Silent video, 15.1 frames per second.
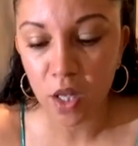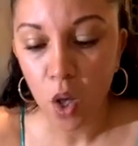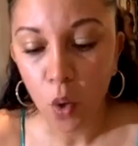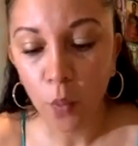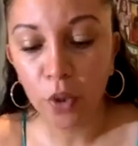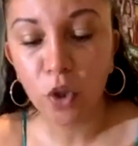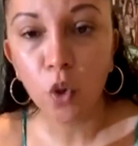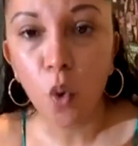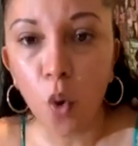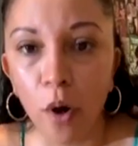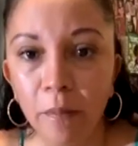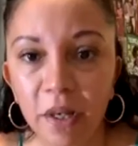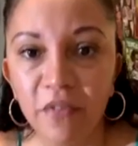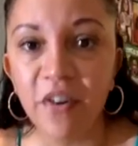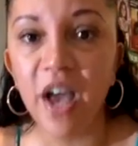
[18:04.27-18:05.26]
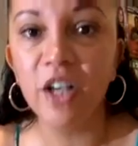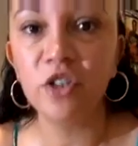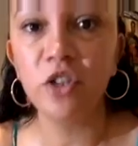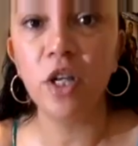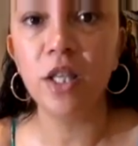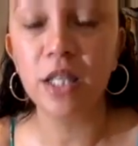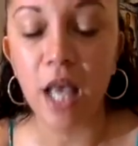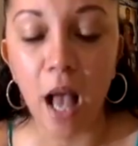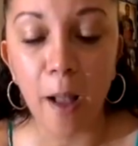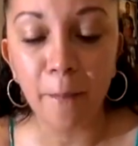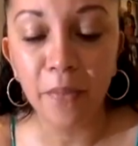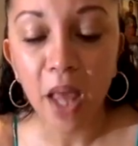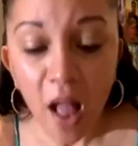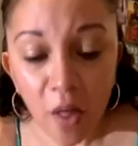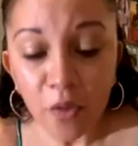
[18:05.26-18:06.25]
with the corned beef hash on top,
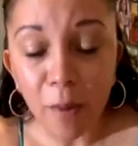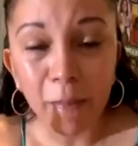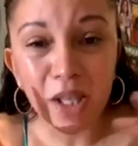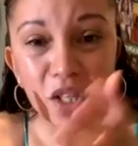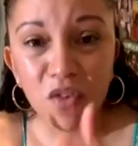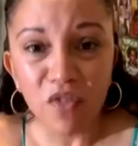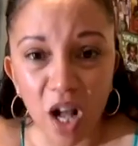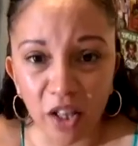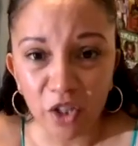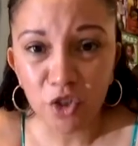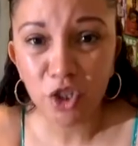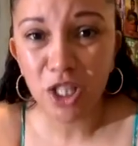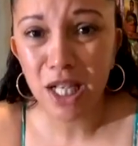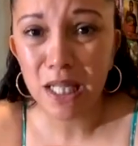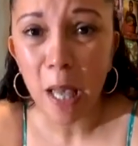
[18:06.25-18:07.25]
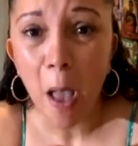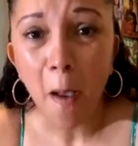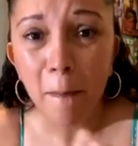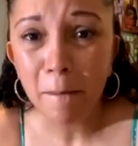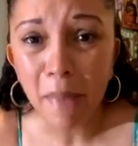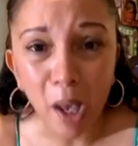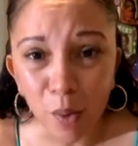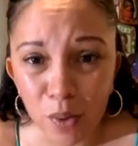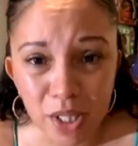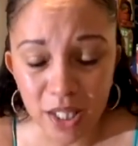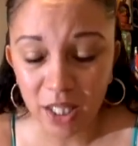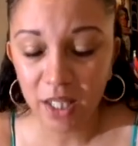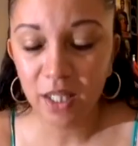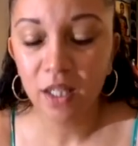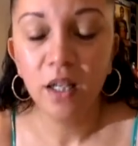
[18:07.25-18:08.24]
the mozzarella cheese
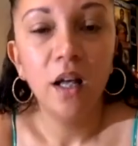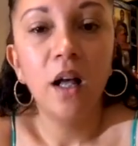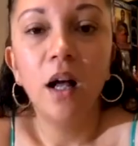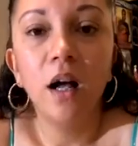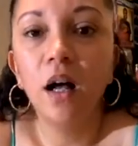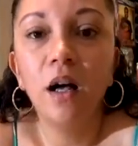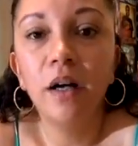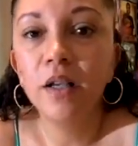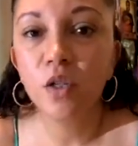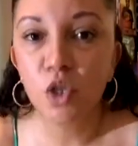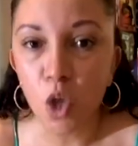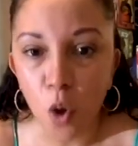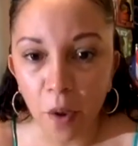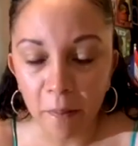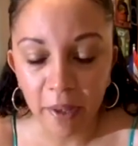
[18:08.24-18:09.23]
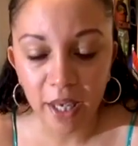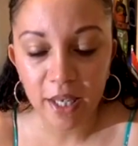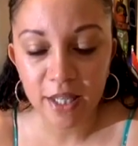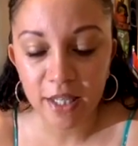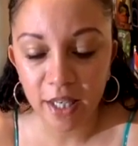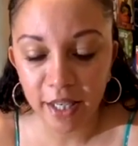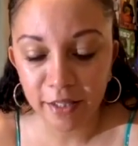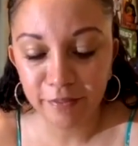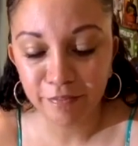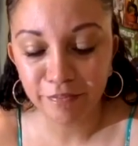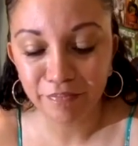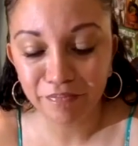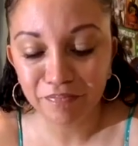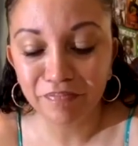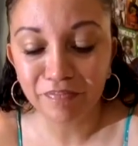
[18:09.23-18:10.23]
melted. So amazing.
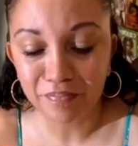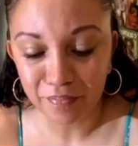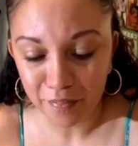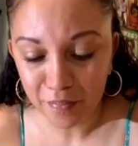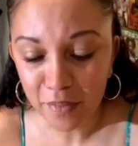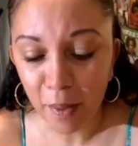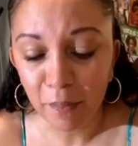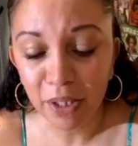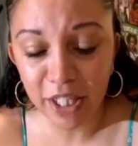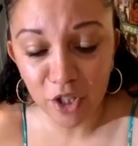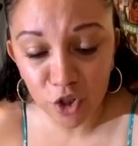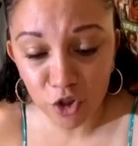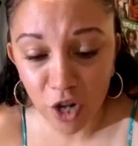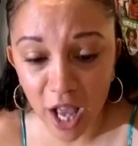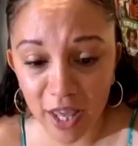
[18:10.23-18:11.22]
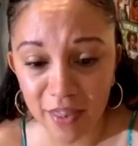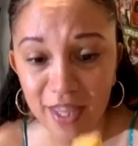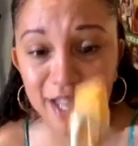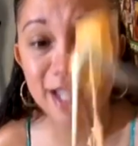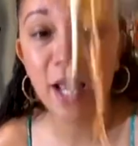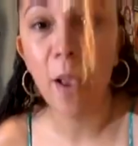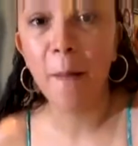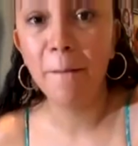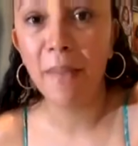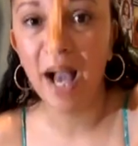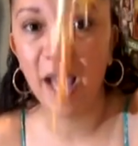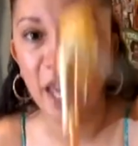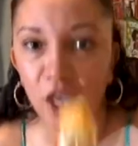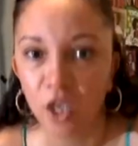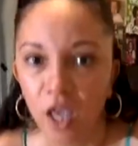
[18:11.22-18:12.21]
Please try this. My
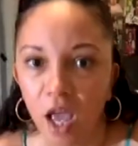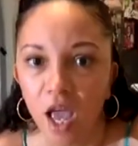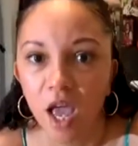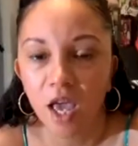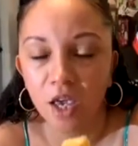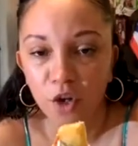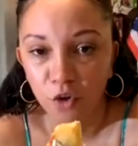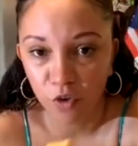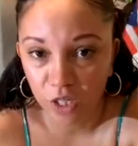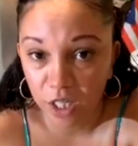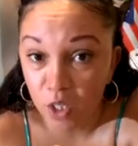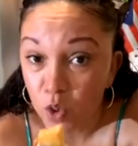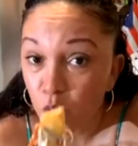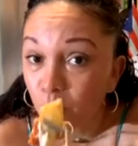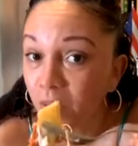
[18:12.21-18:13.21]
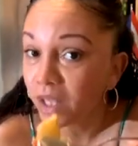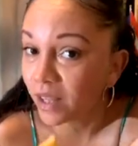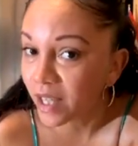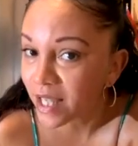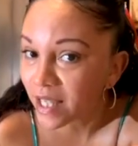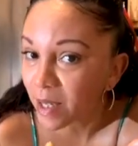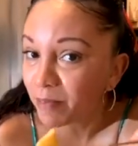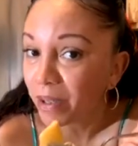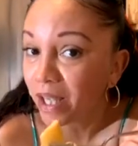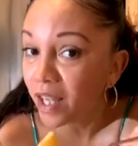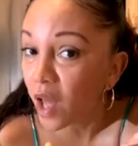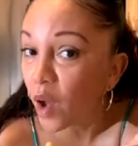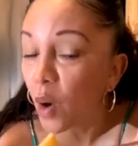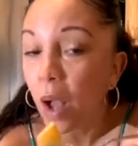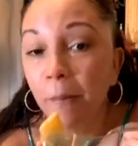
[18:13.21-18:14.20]
ingredients will be listed
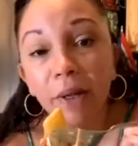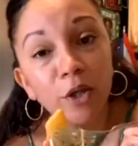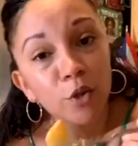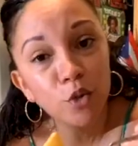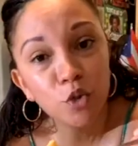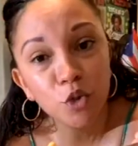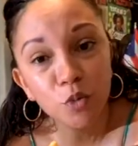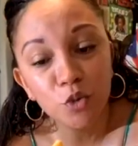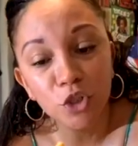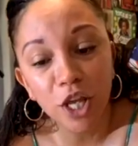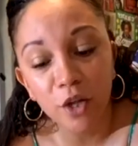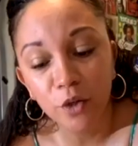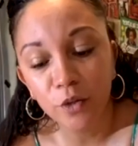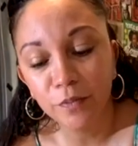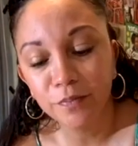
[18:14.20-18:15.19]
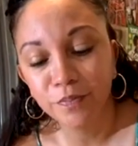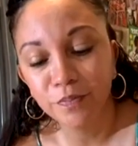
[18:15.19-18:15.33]
below on my YouTube channel.